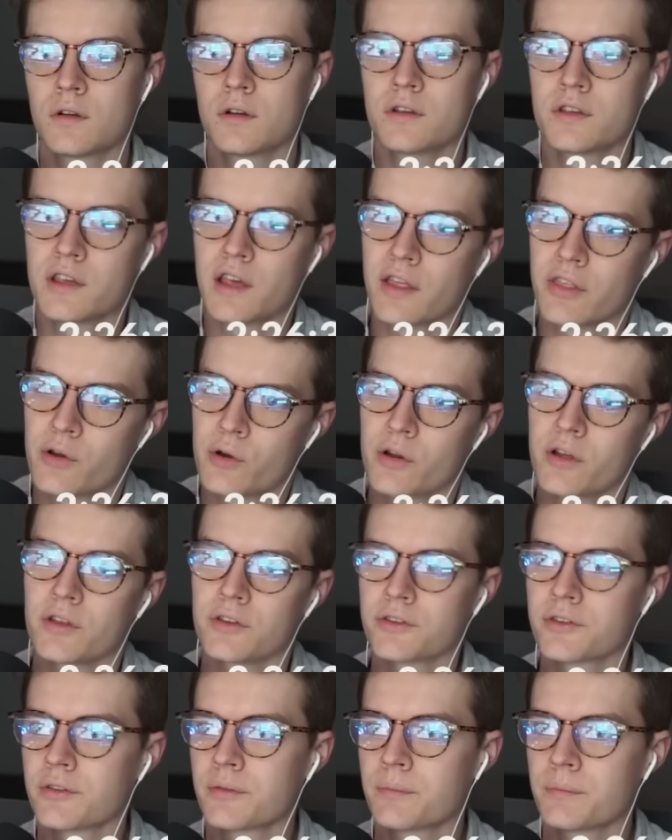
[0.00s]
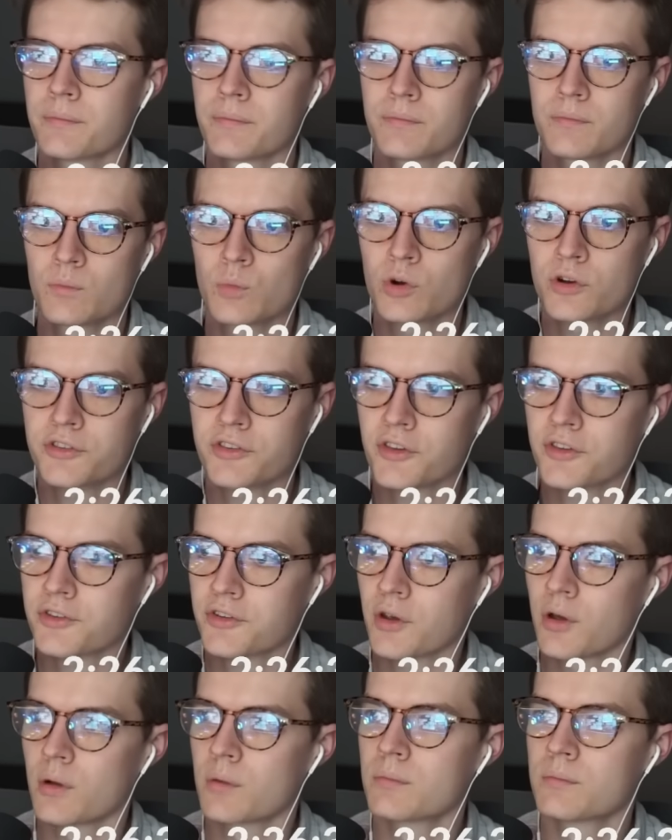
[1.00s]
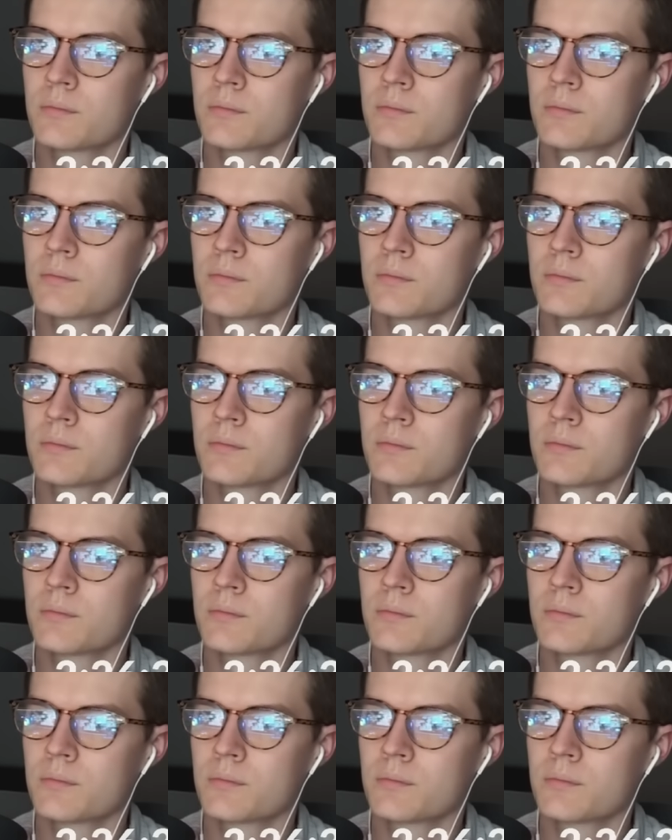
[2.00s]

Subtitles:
Yeah, there is. Where does this go?